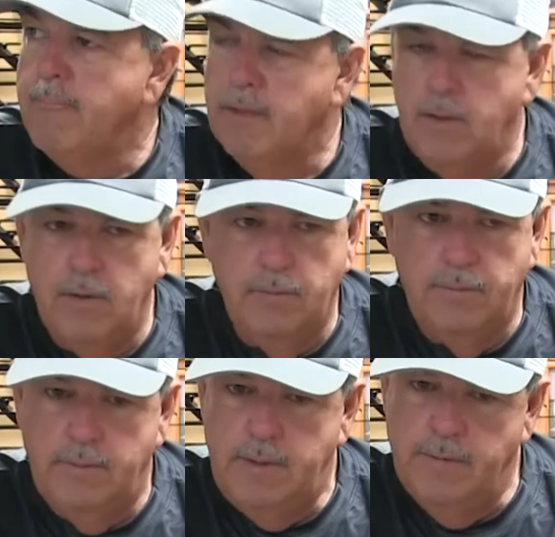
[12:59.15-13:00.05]
You
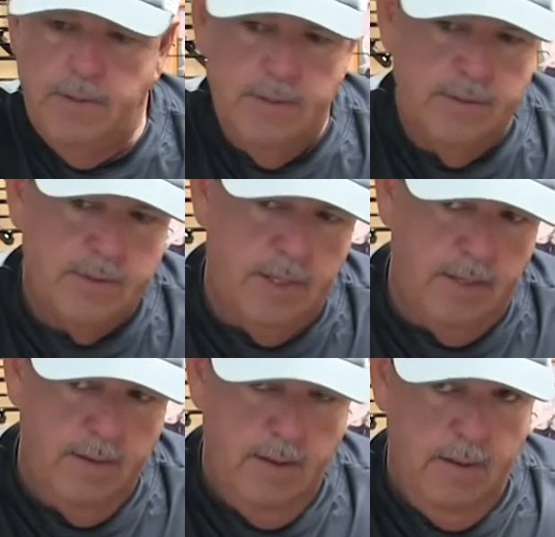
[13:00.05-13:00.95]
know, here it is
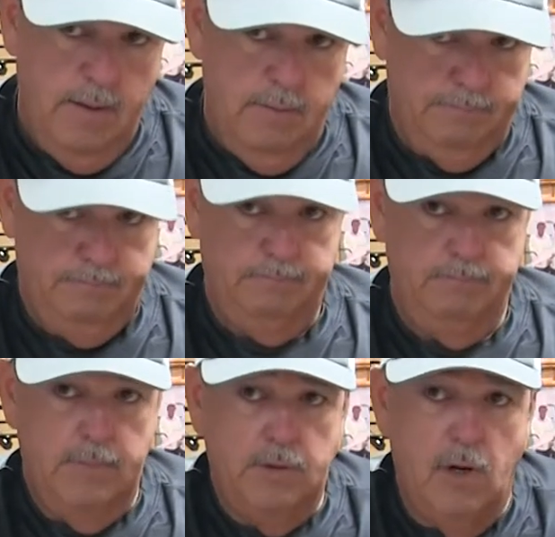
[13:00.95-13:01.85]
uh,
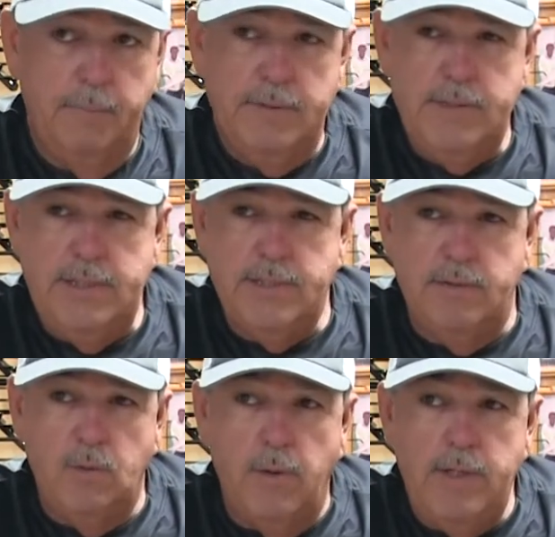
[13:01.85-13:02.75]
tarpon
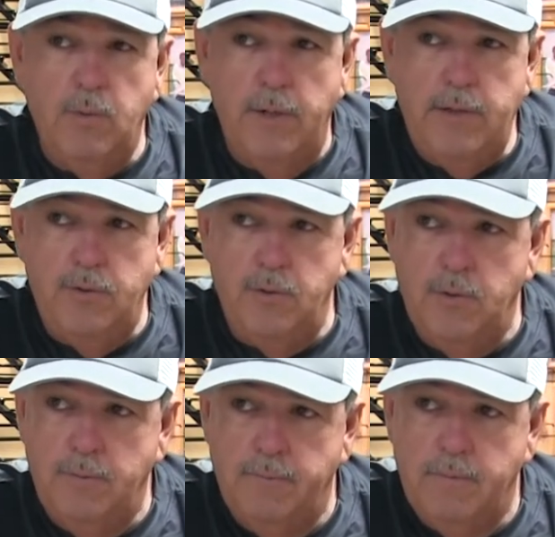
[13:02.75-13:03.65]
season
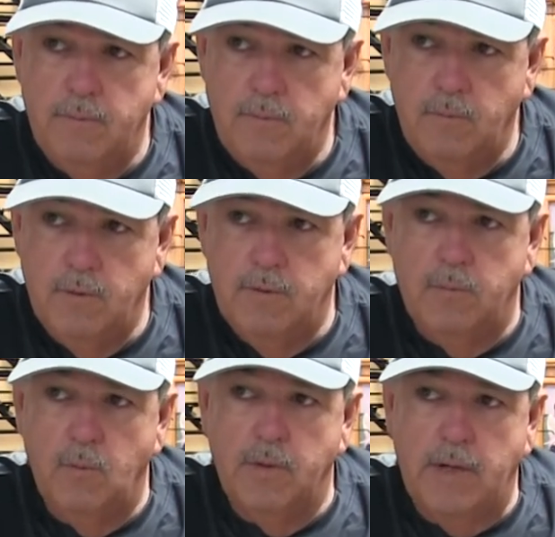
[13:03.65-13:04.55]
2022 we're we're